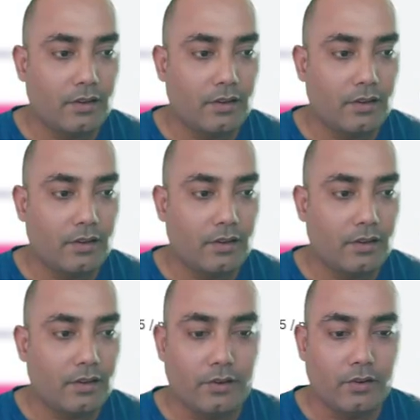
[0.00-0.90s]
can see
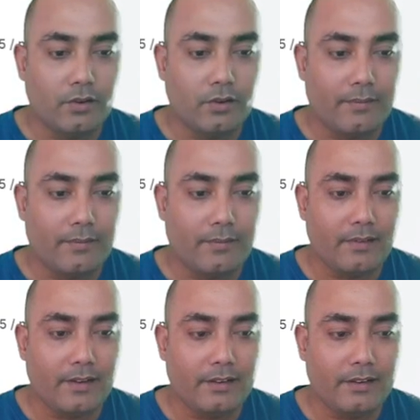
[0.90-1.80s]
we don't have that
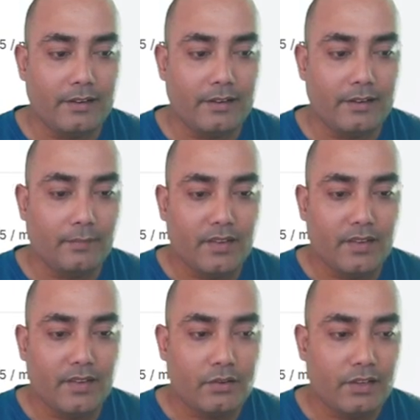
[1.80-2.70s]
credit. Okay,
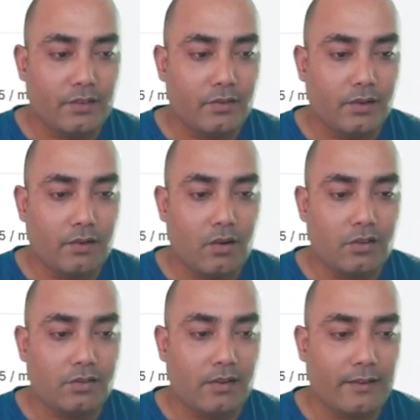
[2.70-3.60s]
so it will
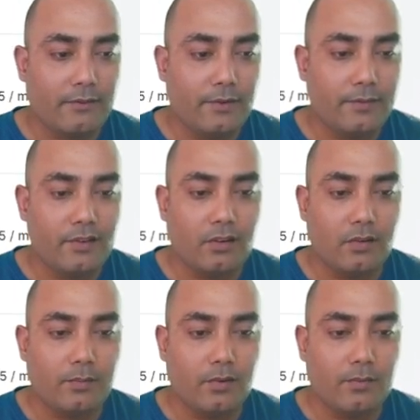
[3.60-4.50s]
cost you like
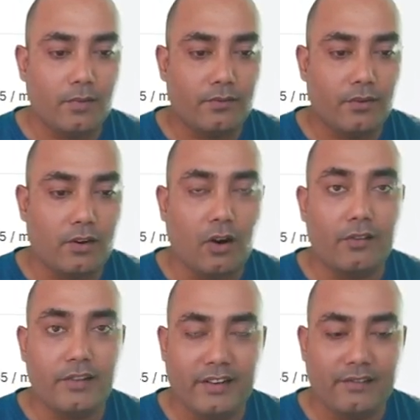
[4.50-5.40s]
$15 per month for
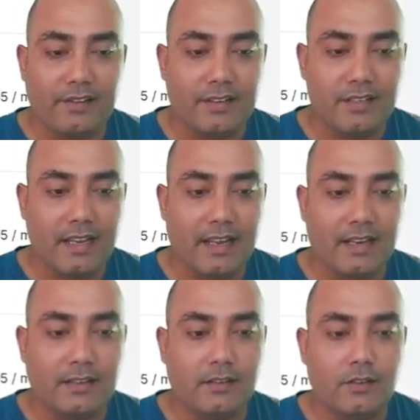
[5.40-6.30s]
100 credits,
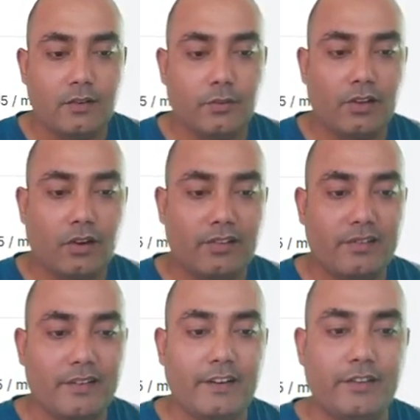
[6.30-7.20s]
and with 100
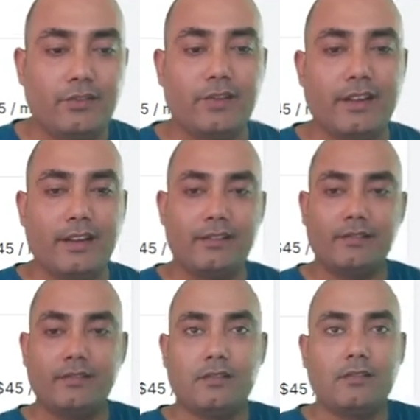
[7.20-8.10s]
credit you
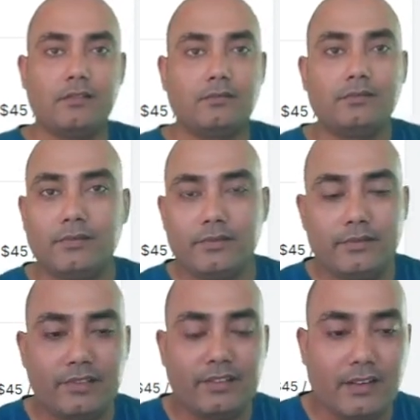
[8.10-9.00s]
can
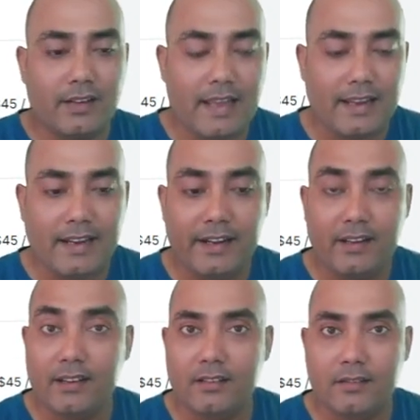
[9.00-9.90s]
generate like
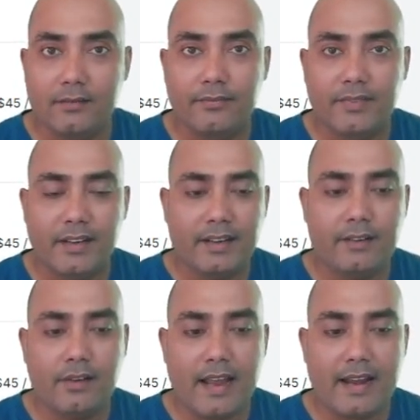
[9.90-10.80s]
8
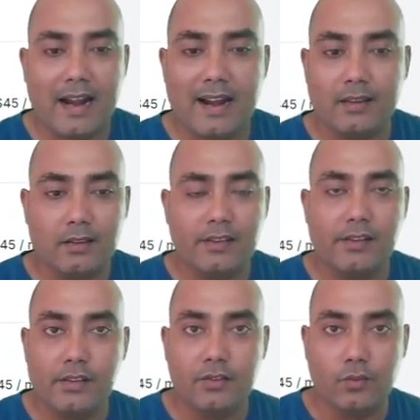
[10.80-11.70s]
to 9 article in
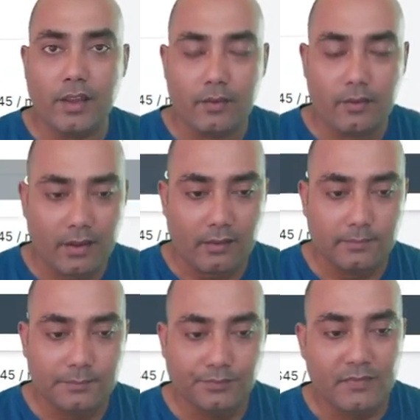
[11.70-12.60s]
this way. Okay,
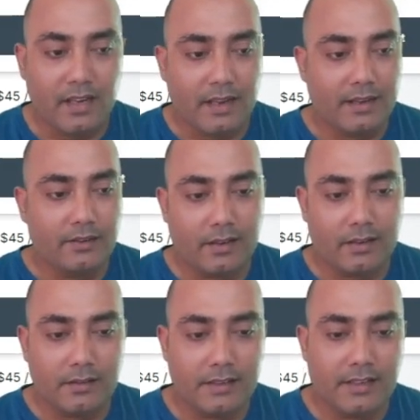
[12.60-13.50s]
and you
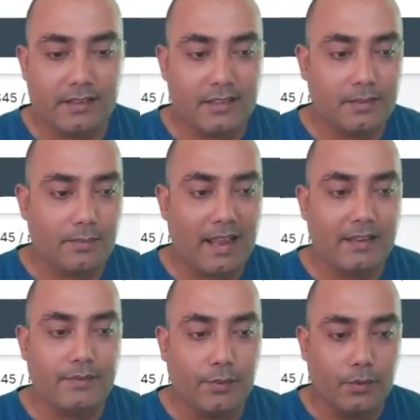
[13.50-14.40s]
can get this plan
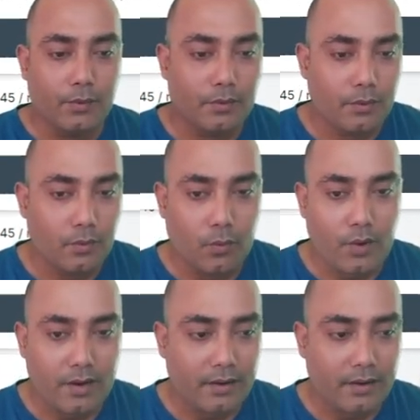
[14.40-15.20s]
if you want,